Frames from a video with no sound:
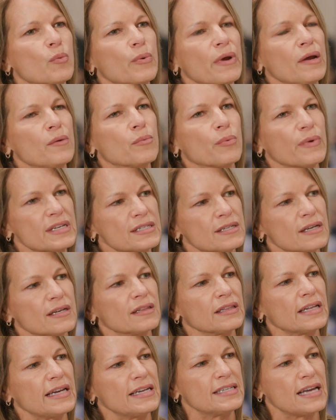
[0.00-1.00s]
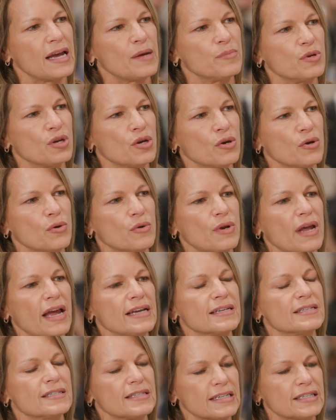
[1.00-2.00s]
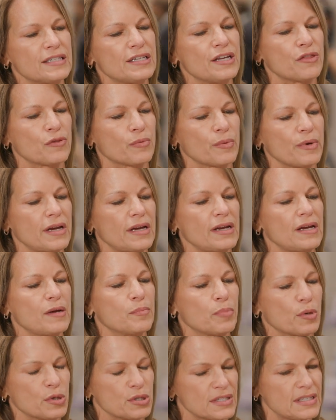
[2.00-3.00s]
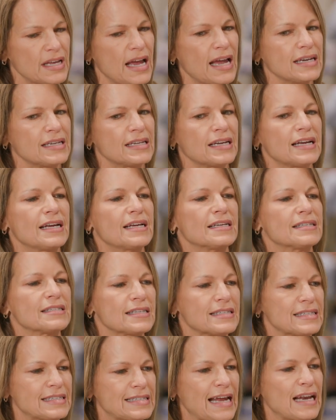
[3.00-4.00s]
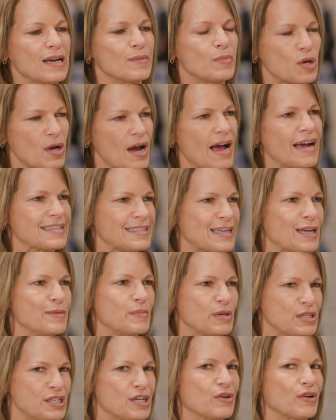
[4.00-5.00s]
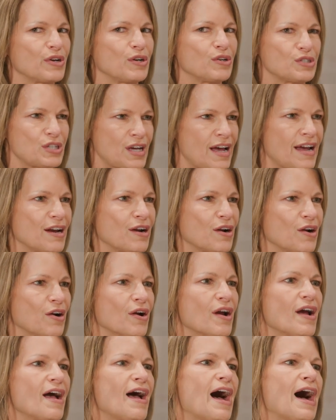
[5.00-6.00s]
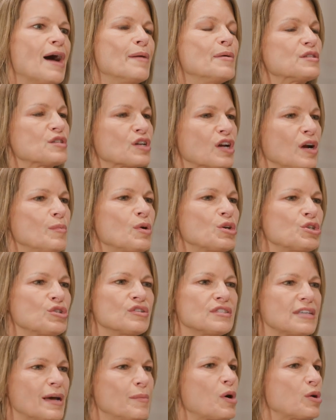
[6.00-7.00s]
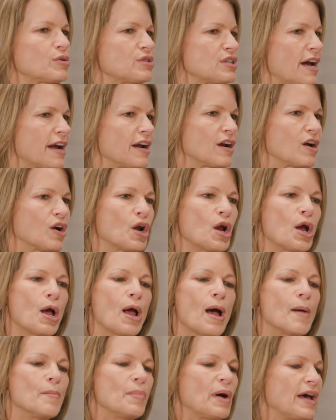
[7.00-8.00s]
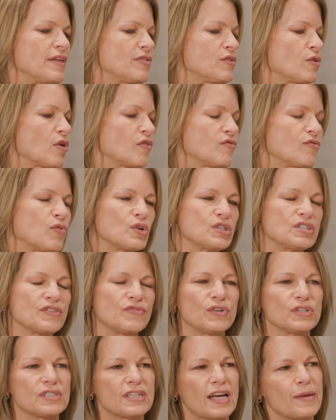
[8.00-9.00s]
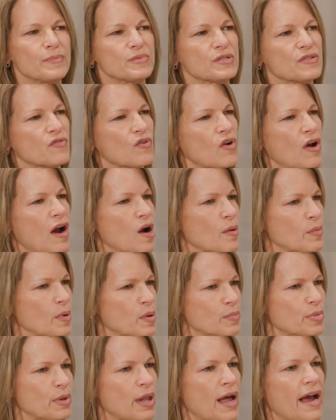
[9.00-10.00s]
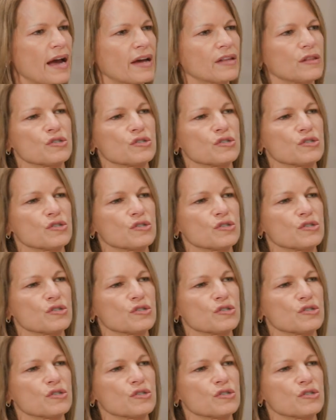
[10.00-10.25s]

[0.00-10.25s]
We recently debuted a 63% sustainable content material tire. It's a commercial demo tire, but there are four different types of carbon black.